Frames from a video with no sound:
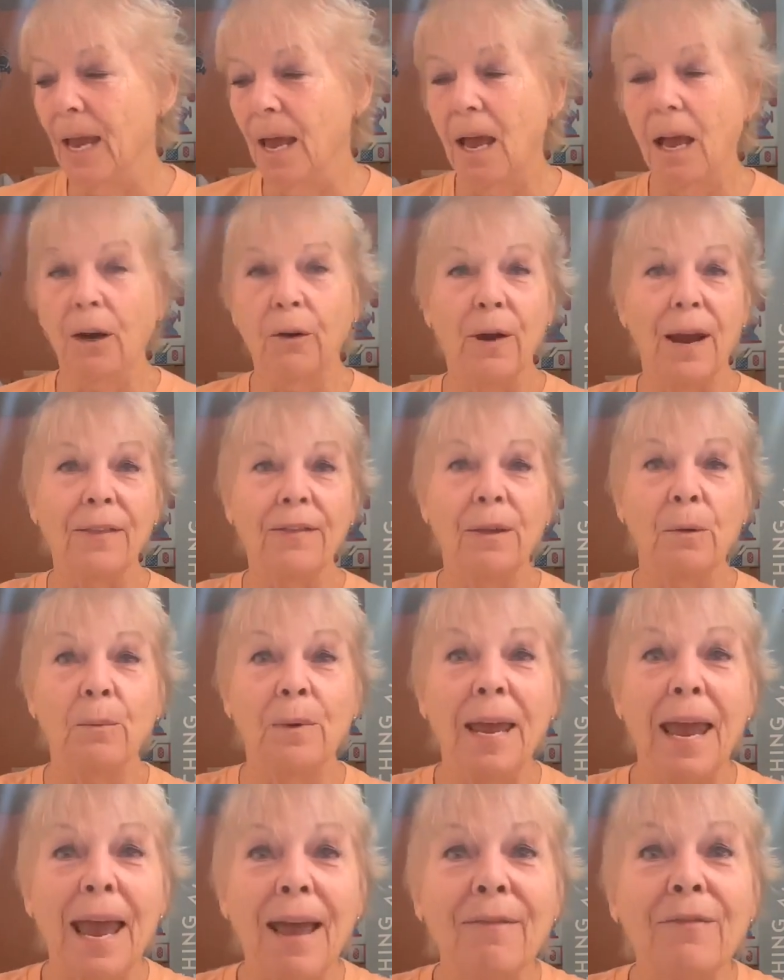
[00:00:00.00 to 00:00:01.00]
All right, then we
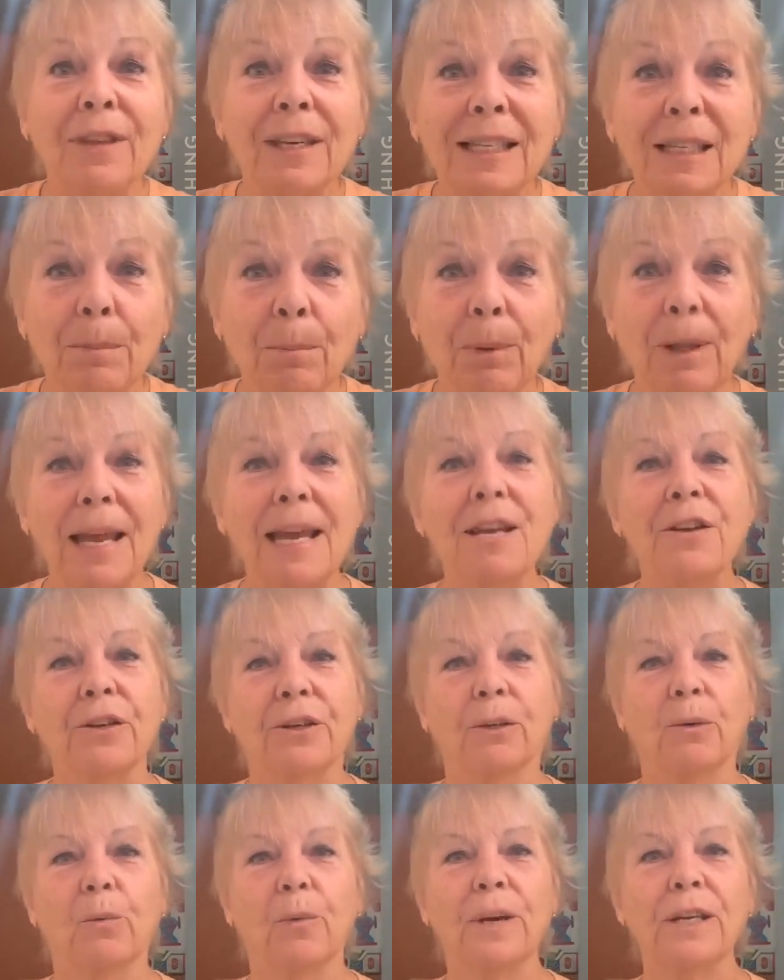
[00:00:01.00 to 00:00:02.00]
have the
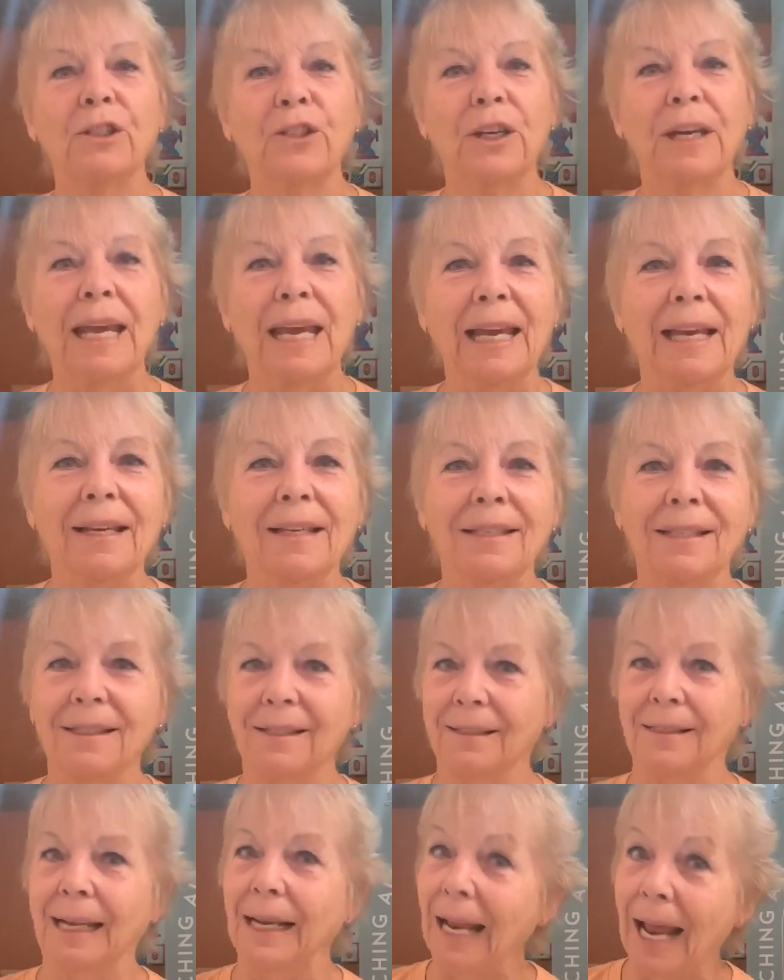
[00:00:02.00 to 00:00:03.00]
Splendor, which is,
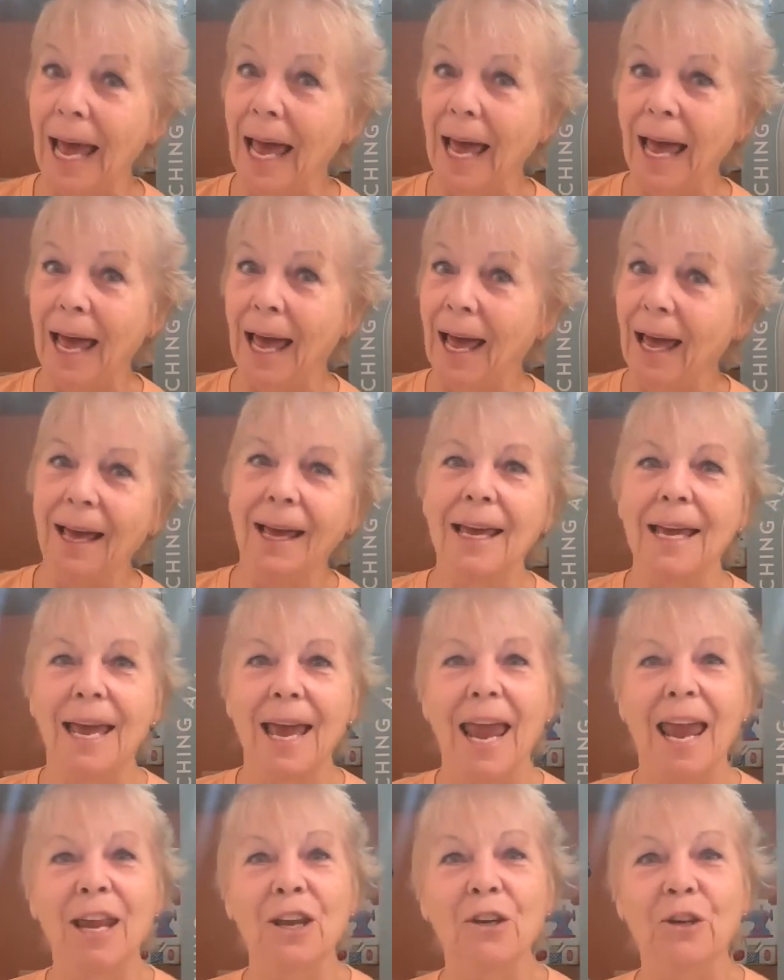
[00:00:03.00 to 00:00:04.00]
ta-da,
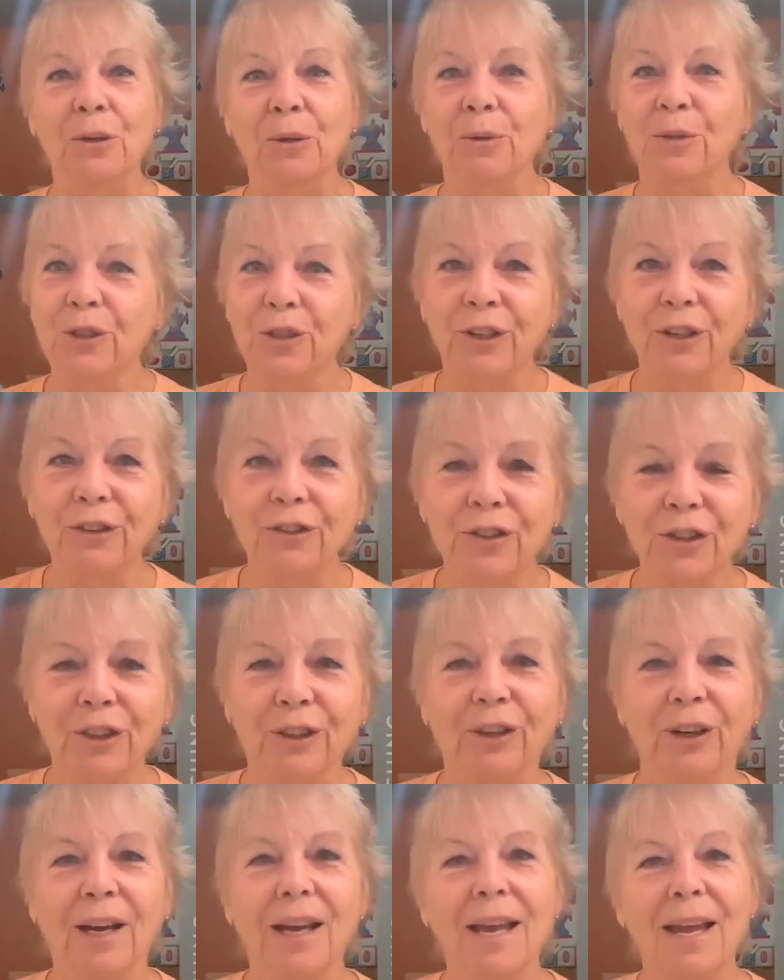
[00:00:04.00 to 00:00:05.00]
a new
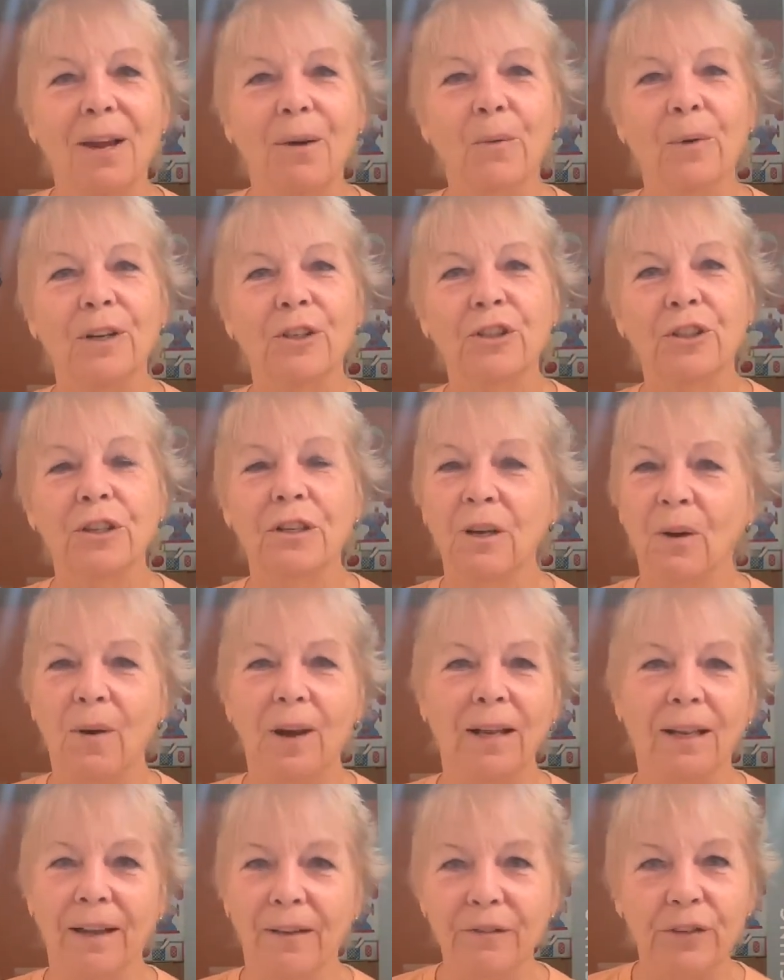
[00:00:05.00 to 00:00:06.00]
serger, which, I
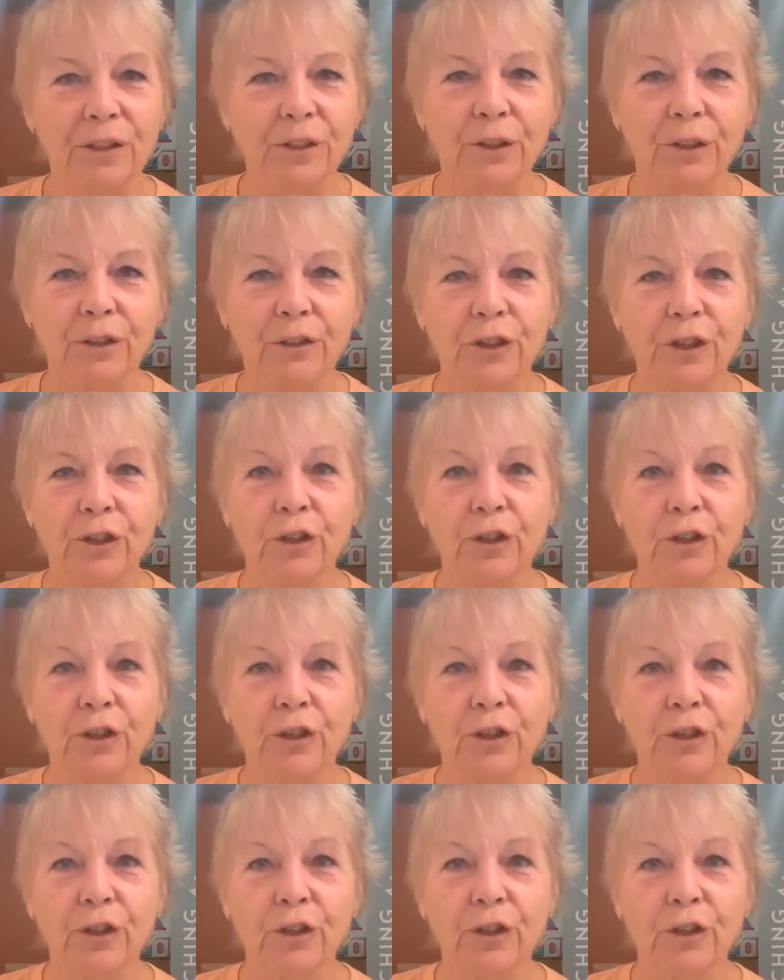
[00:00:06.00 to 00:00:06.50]
love the serger.